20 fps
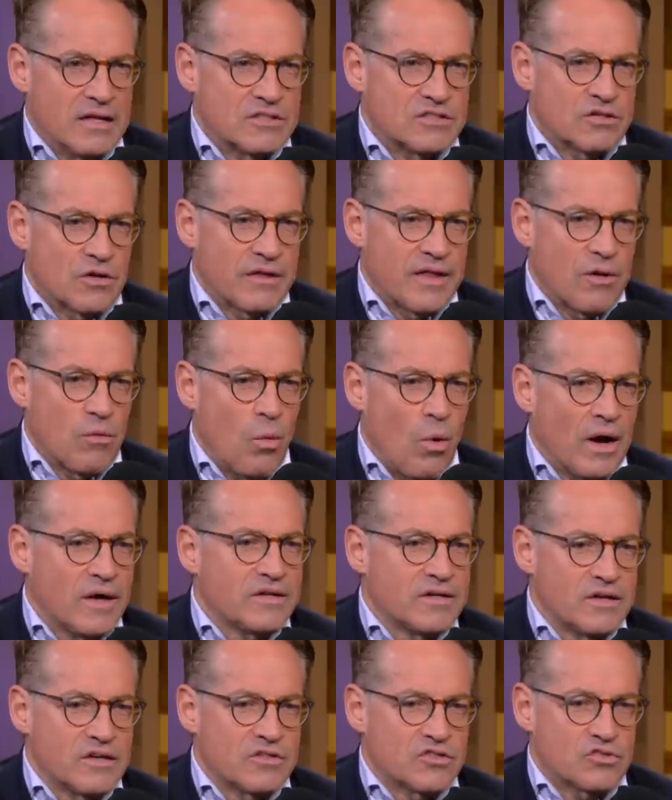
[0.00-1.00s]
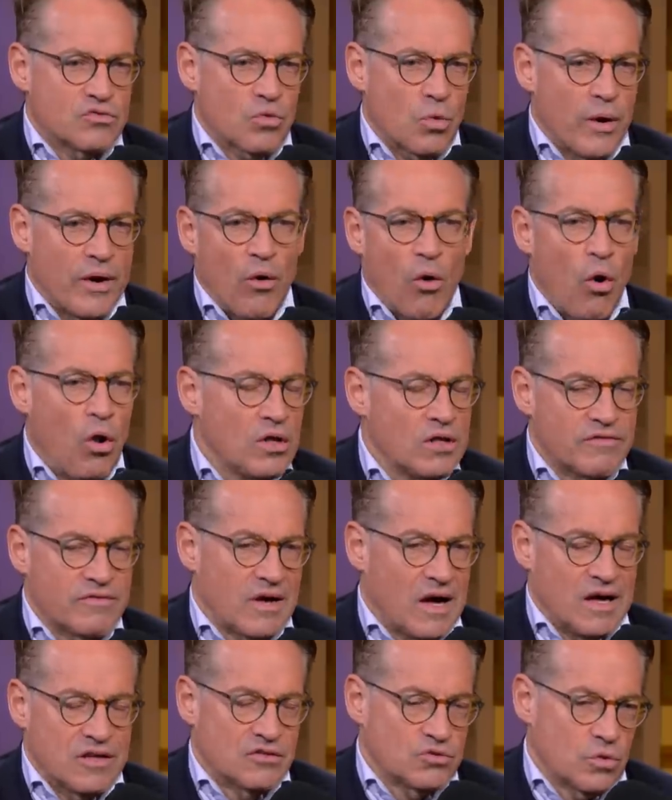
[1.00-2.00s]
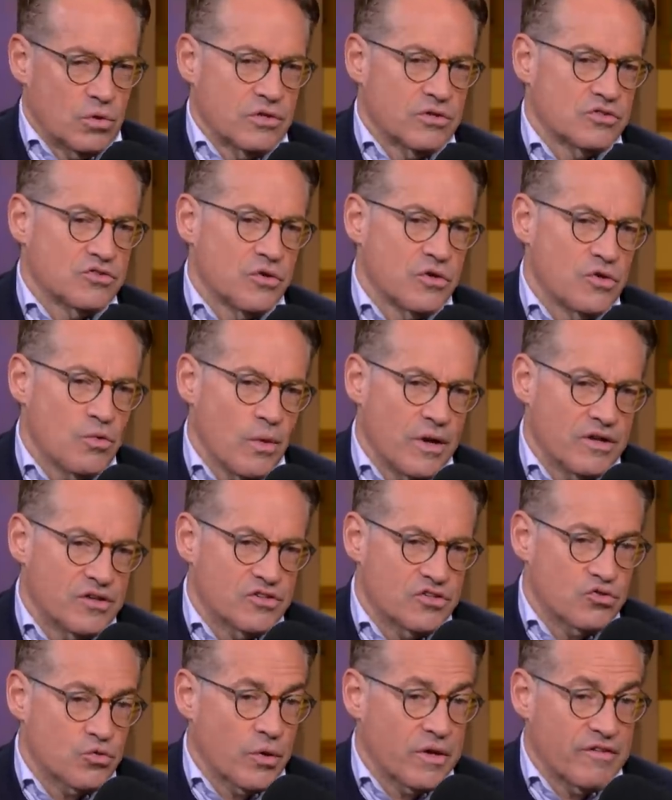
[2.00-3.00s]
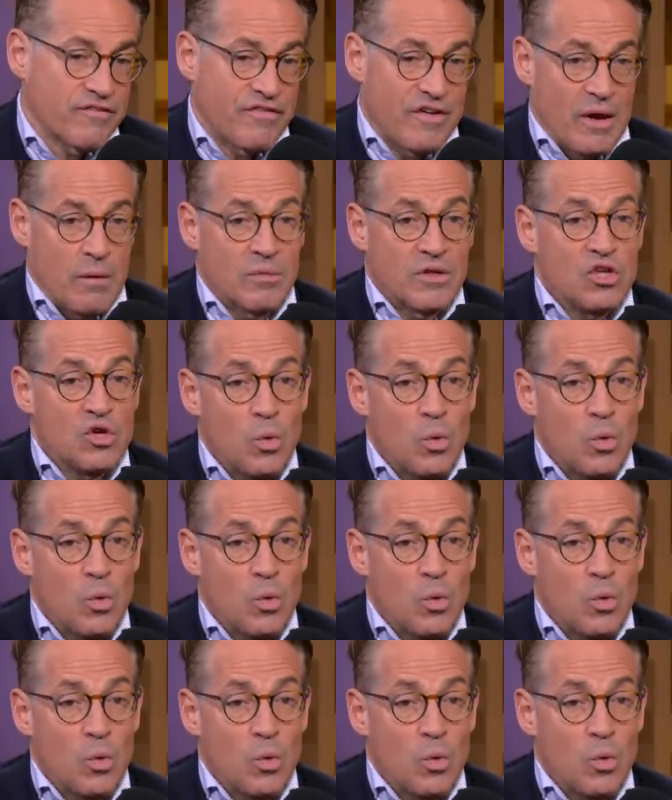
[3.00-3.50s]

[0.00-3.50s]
And so they want to destroy all of God's order. So you want to destroy the family.